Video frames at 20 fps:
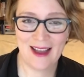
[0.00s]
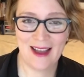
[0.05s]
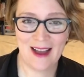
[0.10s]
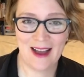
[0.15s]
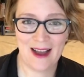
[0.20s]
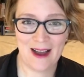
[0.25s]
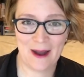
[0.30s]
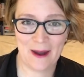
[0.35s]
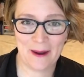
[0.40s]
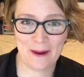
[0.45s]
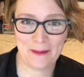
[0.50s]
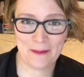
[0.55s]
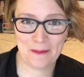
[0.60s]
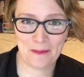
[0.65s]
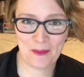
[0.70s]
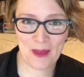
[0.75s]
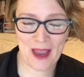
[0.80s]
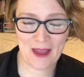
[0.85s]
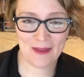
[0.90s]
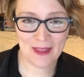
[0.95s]

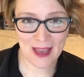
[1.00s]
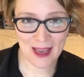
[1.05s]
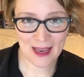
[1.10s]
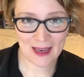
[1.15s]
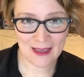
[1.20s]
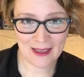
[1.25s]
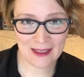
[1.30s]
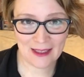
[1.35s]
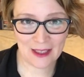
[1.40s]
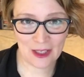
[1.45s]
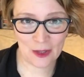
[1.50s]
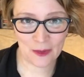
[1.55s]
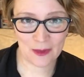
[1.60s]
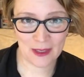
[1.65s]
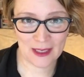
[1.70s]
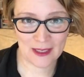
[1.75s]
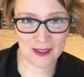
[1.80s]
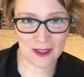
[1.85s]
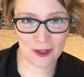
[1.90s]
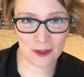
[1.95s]
And then you
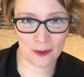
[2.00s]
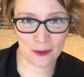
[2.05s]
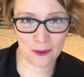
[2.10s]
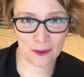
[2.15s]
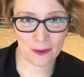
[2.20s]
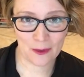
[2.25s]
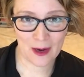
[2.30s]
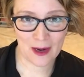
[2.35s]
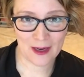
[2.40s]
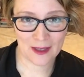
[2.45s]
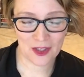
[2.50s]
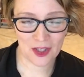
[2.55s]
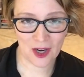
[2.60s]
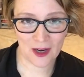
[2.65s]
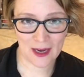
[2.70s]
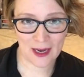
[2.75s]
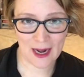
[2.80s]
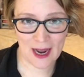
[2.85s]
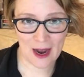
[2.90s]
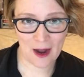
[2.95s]
need to
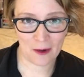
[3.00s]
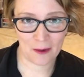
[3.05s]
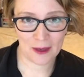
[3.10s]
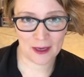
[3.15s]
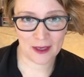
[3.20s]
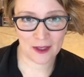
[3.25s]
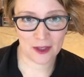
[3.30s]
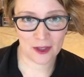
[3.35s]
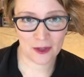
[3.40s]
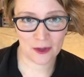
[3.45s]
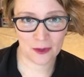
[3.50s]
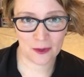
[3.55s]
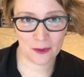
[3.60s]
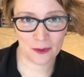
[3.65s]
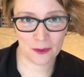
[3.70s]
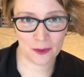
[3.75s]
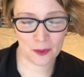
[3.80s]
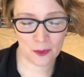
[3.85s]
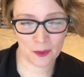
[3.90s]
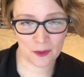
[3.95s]
chunk it out
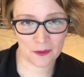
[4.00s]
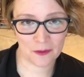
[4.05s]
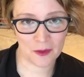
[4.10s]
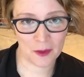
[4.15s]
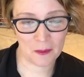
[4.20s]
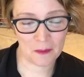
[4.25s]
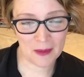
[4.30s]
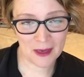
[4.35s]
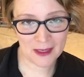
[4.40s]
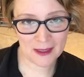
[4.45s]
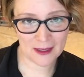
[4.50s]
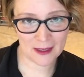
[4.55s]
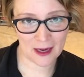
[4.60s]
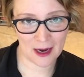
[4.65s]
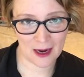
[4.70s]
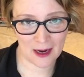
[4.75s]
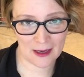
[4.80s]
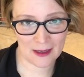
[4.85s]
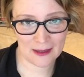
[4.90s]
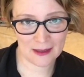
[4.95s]
into sort of the
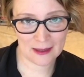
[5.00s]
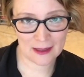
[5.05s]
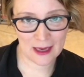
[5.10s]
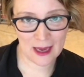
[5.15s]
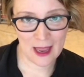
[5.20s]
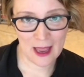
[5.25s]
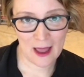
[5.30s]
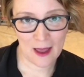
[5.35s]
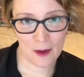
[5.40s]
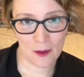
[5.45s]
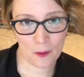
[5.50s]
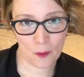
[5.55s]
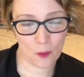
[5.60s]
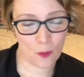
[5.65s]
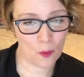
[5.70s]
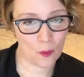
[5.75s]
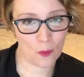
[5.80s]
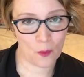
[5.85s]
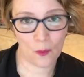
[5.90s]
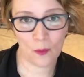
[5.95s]
mid-size.
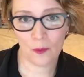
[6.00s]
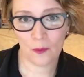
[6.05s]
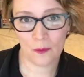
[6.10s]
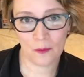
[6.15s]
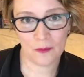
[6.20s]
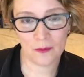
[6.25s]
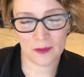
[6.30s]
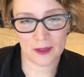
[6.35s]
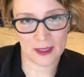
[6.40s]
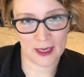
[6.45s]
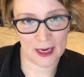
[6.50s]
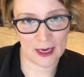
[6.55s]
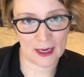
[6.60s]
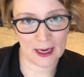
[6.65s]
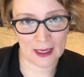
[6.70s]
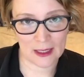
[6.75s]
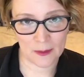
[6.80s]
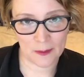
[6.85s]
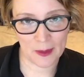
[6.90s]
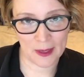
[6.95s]
Say it
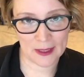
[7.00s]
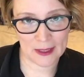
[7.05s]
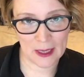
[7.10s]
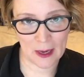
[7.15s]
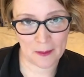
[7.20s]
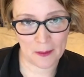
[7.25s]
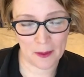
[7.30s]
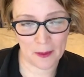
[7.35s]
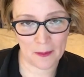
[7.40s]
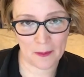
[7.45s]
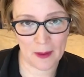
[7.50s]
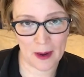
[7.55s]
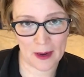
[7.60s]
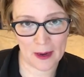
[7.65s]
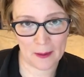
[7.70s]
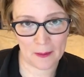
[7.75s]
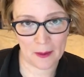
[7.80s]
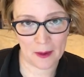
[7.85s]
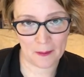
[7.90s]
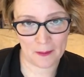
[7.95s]
gets picked up by
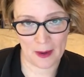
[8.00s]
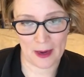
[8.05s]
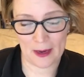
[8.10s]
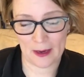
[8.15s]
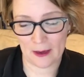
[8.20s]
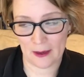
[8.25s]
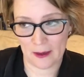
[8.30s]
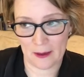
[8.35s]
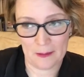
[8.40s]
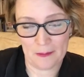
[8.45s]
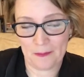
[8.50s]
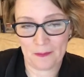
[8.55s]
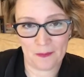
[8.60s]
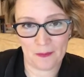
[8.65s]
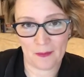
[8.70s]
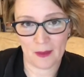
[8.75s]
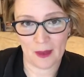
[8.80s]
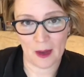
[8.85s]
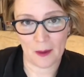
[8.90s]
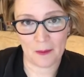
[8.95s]

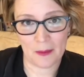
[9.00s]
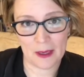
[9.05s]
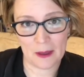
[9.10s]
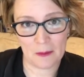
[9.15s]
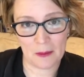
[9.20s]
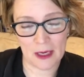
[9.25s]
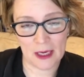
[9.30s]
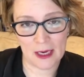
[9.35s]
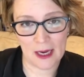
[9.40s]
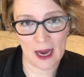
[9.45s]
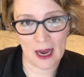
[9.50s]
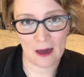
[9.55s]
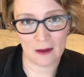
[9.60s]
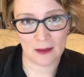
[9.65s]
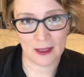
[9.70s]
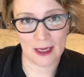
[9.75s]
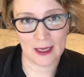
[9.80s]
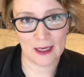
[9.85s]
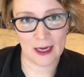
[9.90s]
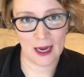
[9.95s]
a big media
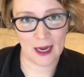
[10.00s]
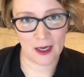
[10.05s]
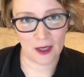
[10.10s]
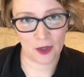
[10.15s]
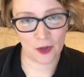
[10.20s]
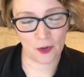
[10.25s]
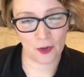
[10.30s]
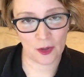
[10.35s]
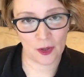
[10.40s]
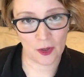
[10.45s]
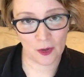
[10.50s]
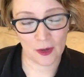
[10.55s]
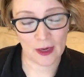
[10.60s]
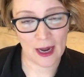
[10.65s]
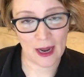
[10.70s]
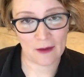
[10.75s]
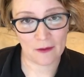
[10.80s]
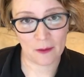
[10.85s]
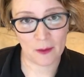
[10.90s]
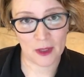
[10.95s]
outlet and you're going to
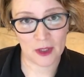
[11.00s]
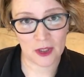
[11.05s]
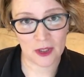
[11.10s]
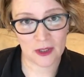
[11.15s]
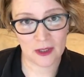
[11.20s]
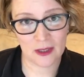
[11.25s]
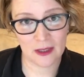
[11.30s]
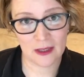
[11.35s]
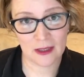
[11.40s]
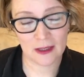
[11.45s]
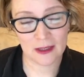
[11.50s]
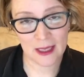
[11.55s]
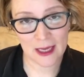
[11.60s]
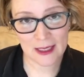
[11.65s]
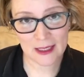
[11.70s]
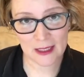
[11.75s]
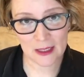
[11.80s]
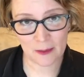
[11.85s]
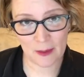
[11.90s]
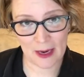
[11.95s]
have much
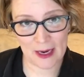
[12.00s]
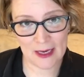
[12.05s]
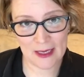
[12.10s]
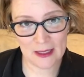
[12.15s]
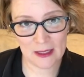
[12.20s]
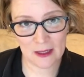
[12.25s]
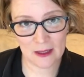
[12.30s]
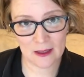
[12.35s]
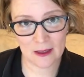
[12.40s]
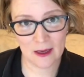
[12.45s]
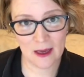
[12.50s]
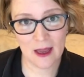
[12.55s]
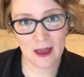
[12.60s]
less space.